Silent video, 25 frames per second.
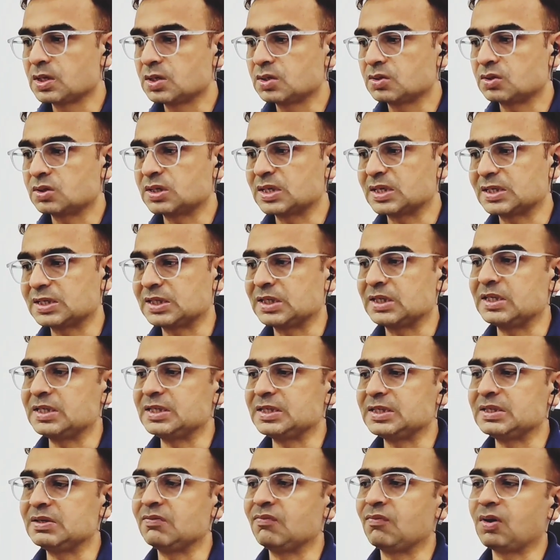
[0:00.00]
So that's
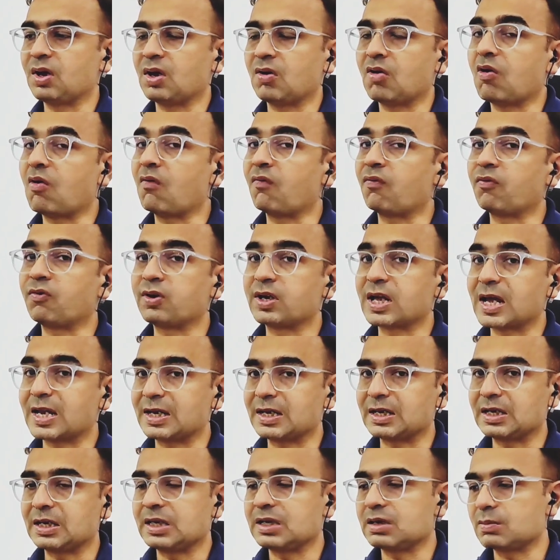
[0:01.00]
easy way of
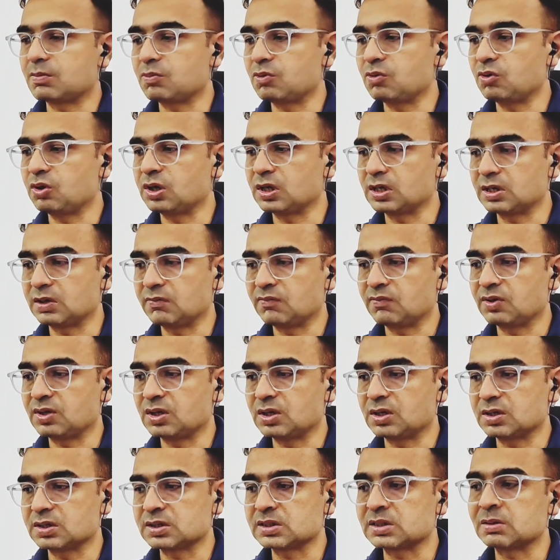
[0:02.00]
directly communicating with the
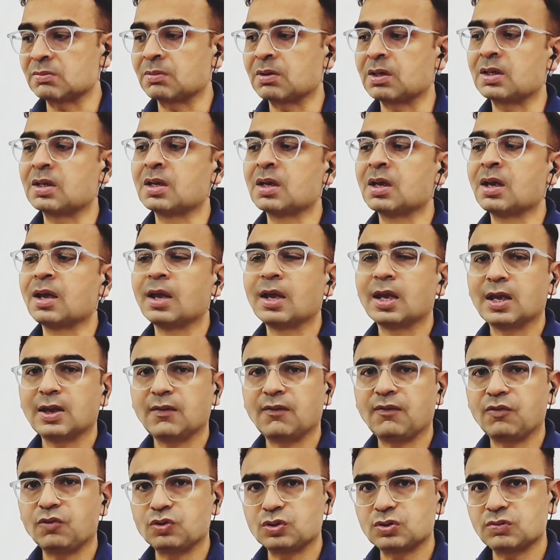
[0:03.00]
customer.
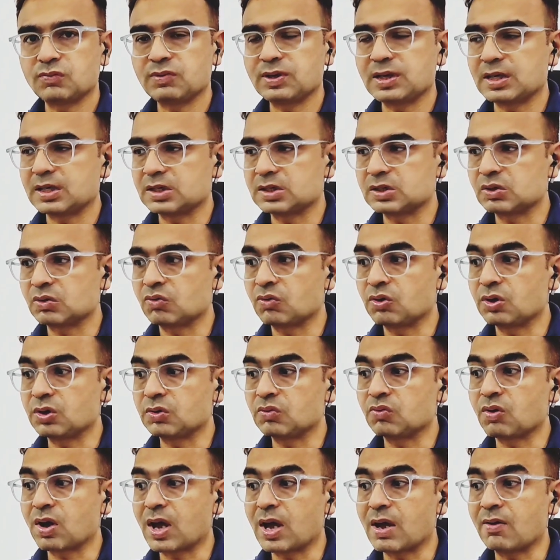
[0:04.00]
In future, we are also going
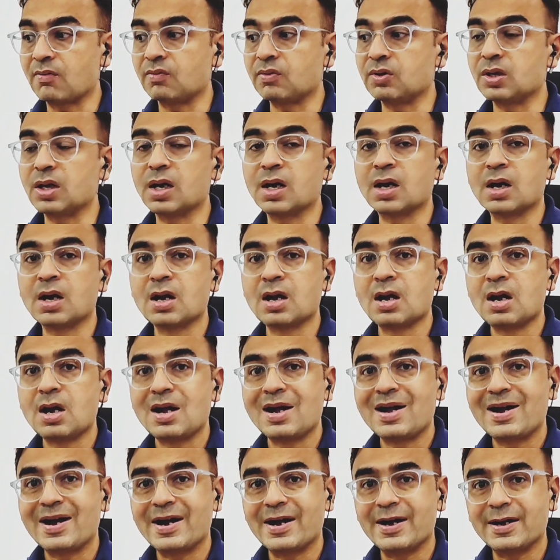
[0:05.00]
to have the,
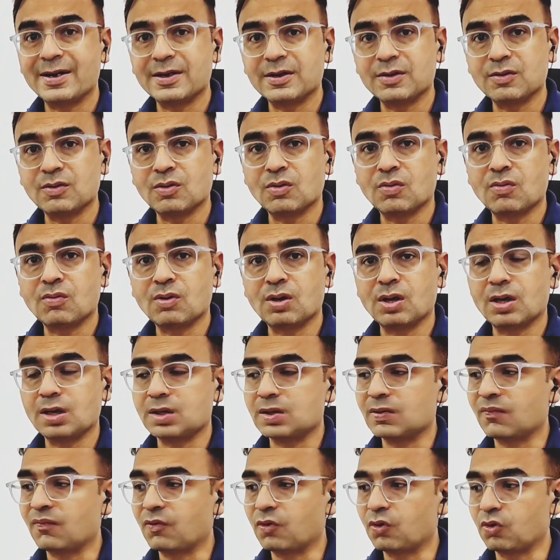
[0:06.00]
uh, you know, uh,
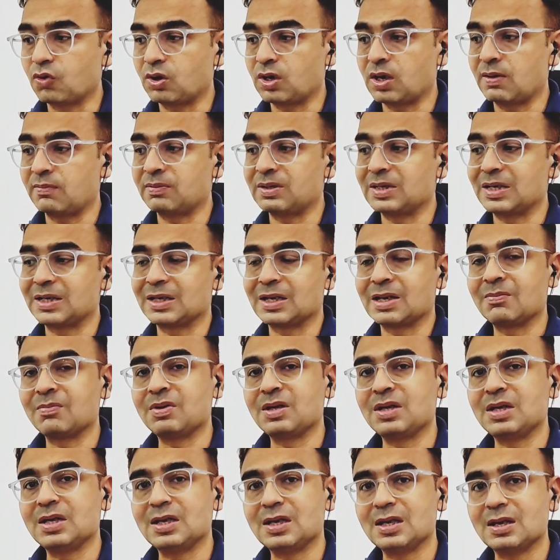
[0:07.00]
the photograph that can
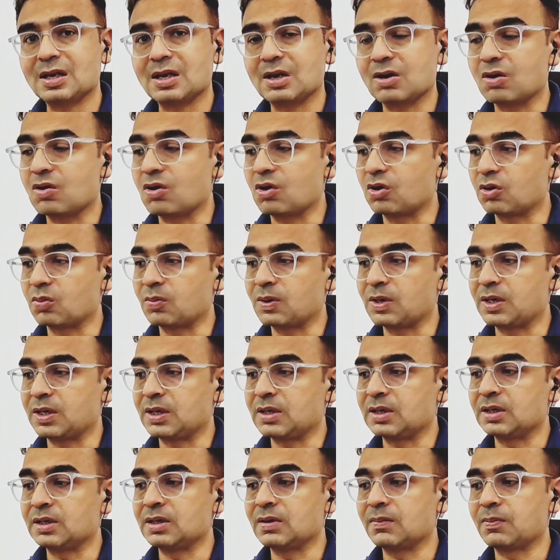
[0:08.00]
be uh,
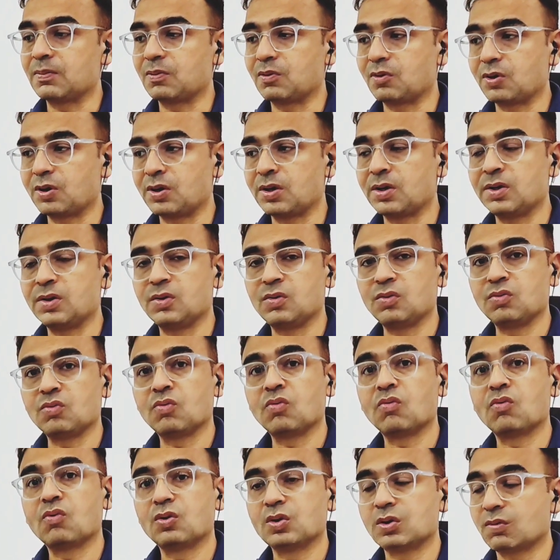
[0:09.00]
automatically uploaded into
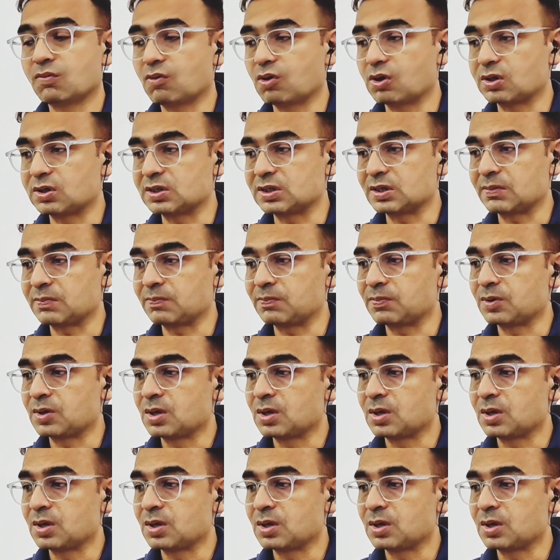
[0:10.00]
the WhatsApp